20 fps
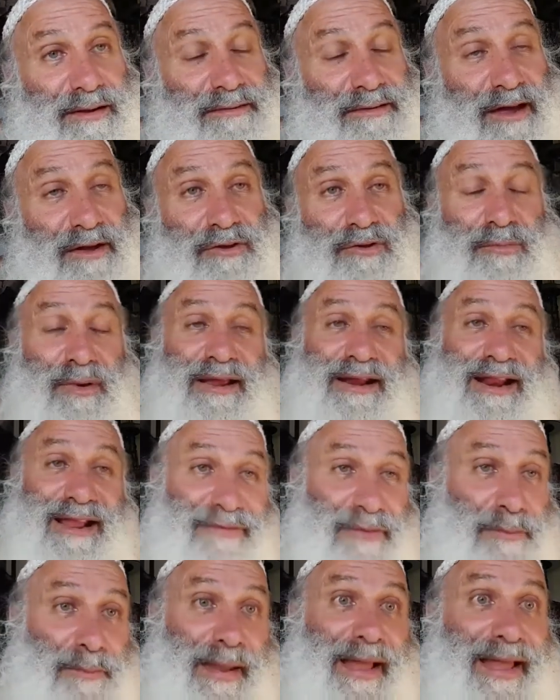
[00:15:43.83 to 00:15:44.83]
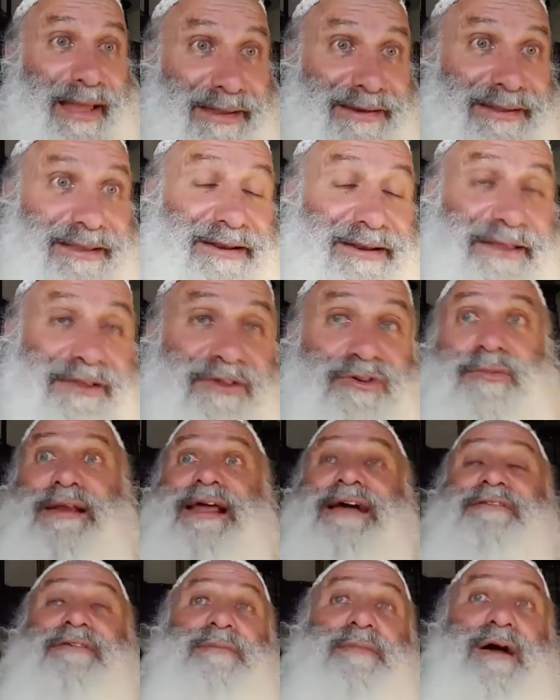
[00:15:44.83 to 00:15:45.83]
Now, you might have a bad headache, you might
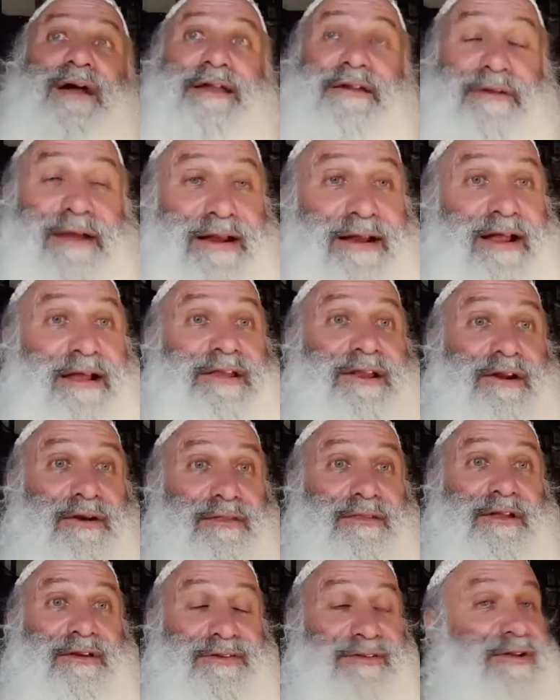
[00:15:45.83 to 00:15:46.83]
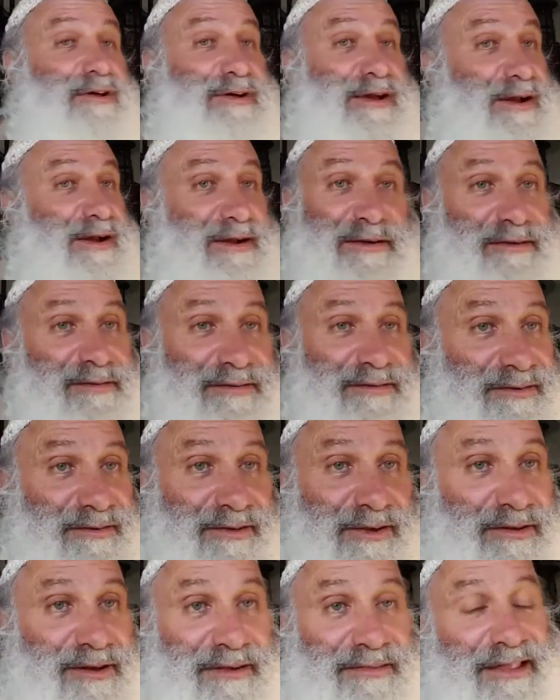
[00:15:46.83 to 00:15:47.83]
have a migraine. There's all
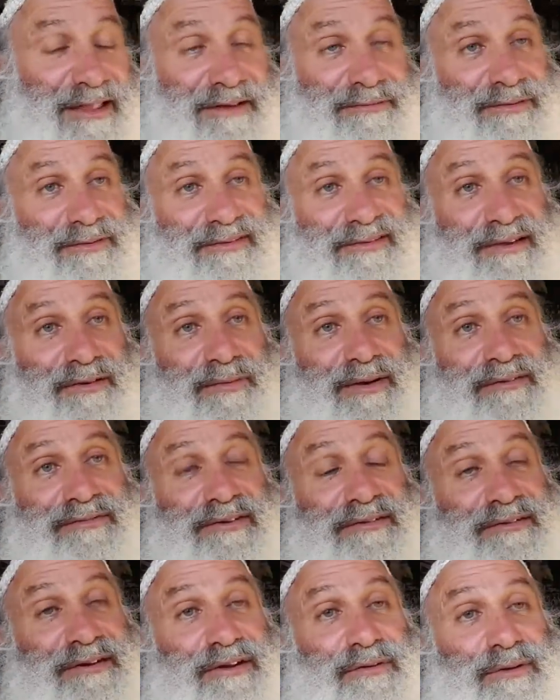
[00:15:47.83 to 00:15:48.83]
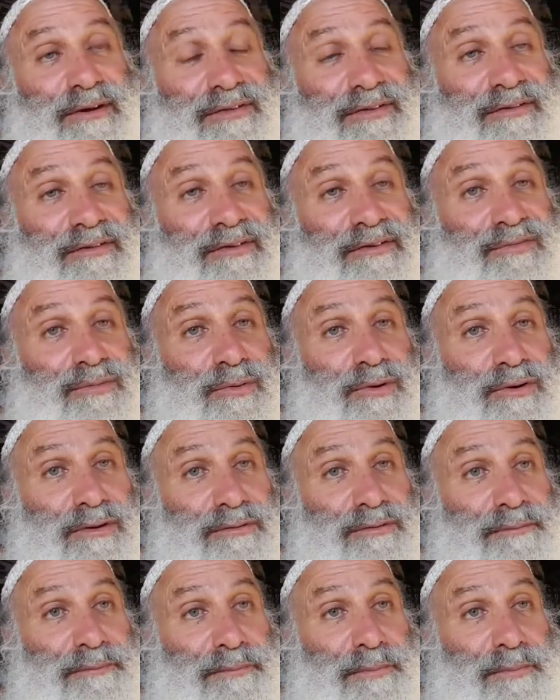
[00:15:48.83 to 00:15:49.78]
levels that we have to deal with in this world.